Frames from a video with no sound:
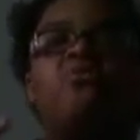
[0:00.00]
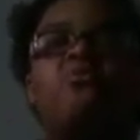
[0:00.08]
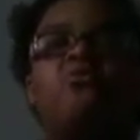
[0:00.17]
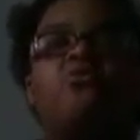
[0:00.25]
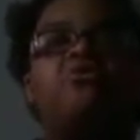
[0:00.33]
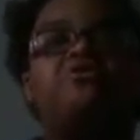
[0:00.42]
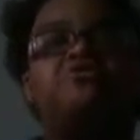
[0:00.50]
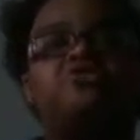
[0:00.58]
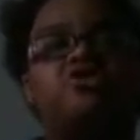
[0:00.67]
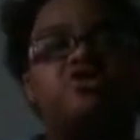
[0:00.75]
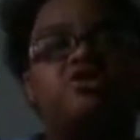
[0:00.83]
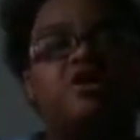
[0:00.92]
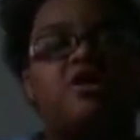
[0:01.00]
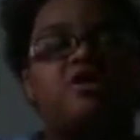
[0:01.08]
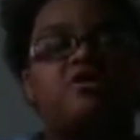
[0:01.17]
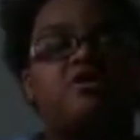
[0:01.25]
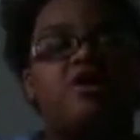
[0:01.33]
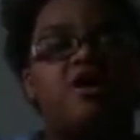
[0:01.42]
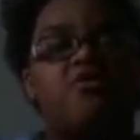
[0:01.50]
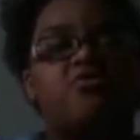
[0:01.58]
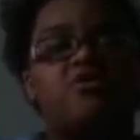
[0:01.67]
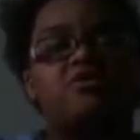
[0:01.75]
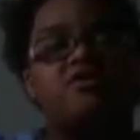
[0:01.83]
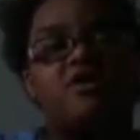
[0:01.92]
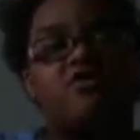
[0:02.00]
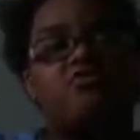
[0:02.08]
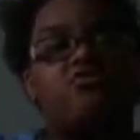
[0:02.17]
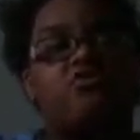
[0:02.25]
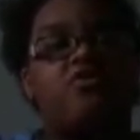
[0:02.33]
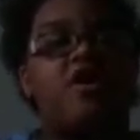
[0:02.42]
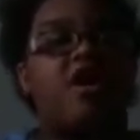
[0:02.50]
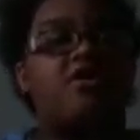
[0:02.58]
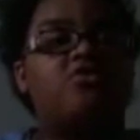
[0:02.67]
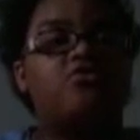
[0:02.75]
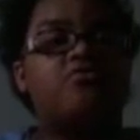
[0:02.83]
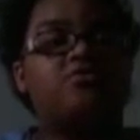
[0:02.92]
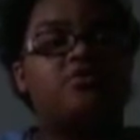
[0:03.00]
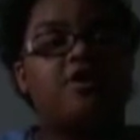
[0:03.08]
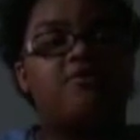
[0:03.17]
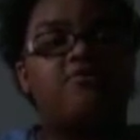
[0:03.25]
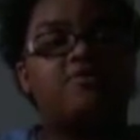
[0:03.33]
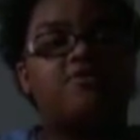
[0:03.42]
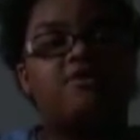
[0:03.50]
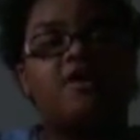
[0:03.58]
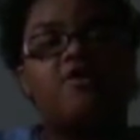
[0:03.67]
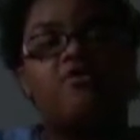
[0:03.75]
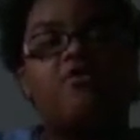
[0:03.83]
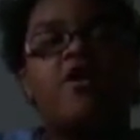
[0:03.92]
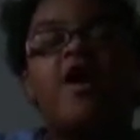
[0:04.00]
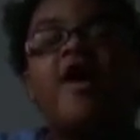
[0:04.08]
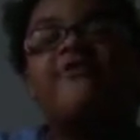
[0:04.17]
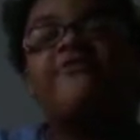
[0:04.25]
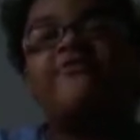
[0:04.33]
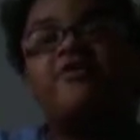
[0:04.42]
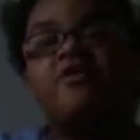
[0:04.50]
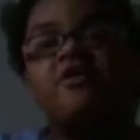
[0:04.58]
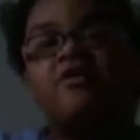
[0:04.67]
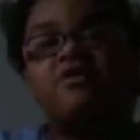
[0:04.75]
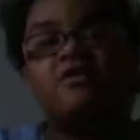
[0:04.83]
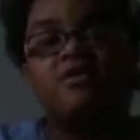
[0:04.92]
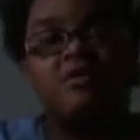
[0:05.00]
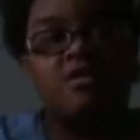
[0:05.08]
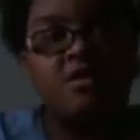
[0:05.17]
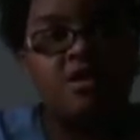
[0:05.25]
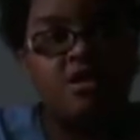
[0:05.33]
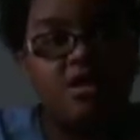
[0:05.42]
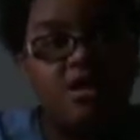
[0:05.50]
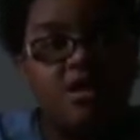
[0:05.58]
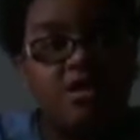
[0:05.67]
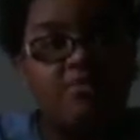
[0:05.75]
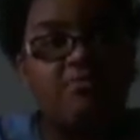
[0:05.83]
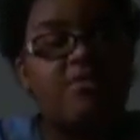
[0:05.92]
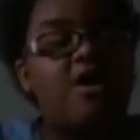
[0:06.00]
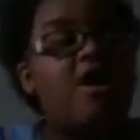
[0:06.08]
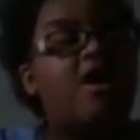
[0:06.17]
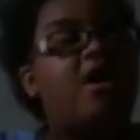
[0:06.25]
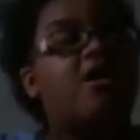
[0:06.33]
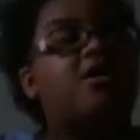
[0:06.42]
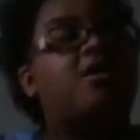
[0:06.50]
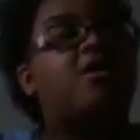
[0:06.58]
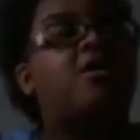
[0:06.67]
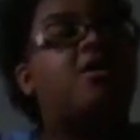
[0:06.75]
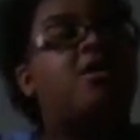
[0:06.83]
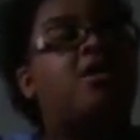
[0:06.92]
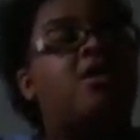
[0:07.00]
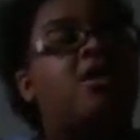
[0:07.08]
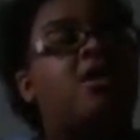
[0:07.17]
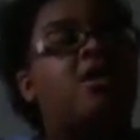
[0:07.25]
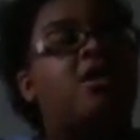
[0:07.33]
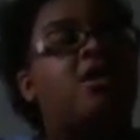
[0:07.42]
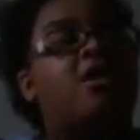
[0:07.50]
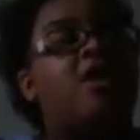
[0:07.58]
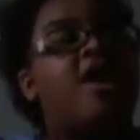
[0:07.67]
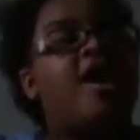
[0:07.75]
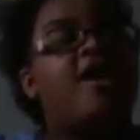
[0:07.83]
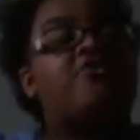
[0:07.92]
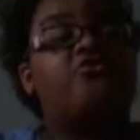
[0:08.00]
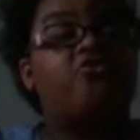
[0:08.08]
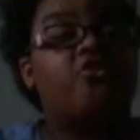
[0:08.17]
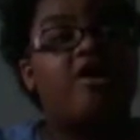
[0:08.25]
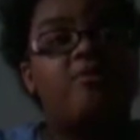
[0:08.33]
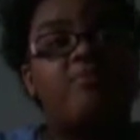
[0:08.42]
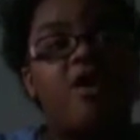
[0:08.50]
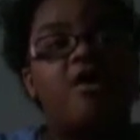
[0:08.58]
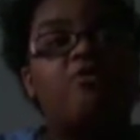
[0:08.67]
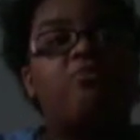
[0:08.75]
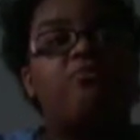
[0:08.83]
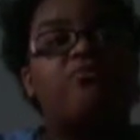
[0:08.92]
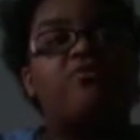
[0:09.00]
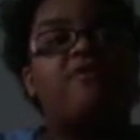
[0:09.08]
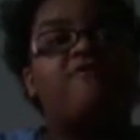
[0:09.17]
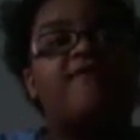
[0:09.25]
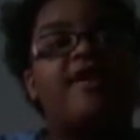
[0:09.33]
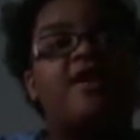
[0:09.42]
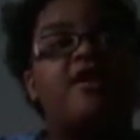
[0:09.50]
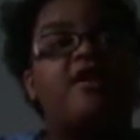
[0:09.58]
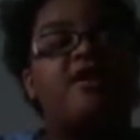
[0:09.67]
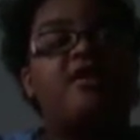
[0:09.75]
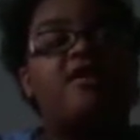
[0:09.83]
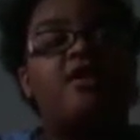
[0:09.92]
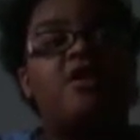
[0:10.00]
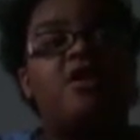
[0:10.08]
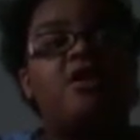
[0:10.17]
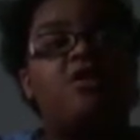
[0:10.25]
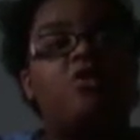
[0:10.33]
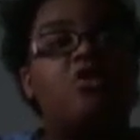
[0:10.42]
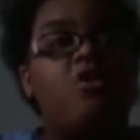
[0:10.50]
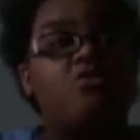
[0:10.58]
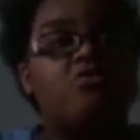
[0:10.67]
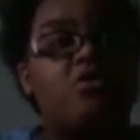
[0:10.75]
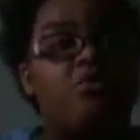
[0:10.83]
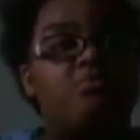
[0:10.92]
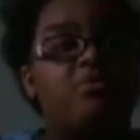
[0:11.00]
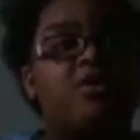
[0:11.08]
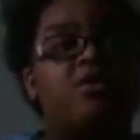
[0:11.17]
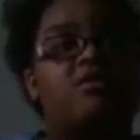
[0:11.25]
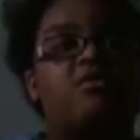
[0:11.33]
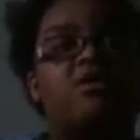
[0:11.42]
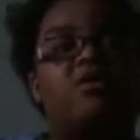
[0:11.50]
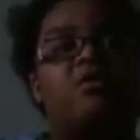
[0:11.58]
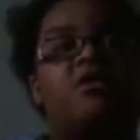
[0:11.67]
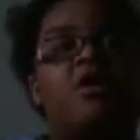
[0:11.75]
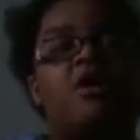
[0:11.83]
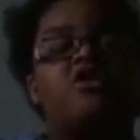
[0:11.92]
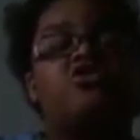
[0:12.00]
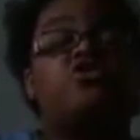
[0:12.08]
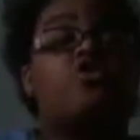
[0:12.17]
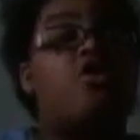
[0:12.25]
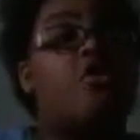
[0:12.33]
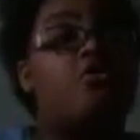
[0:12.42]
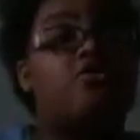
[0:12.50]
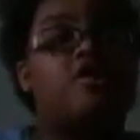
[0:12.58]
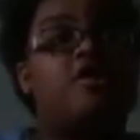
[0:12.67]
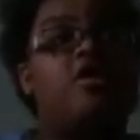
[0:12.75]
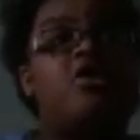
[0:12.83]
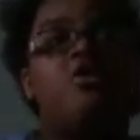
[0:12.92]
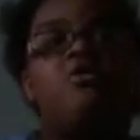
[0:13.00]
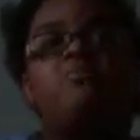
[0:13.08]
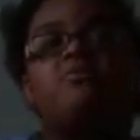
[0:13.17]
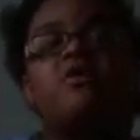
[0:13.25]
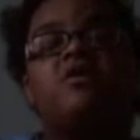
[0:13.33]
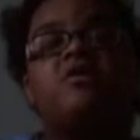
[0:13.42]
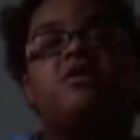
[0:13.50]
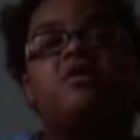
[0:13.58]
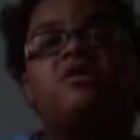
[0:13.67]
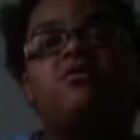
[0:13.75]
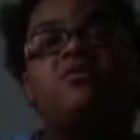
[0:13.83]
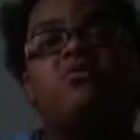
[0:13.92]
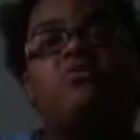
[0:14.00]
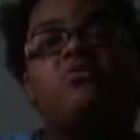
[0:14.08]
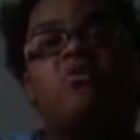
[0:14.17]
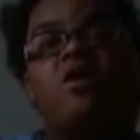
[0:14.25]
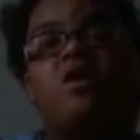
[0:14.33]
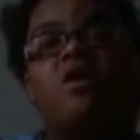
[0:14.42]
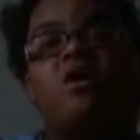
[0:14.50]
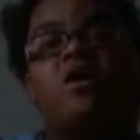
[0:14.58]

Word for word: merchandise ourselves, would sell, do items ourselves, Then um, I had to come up with a logo, meaning slogan, meaning what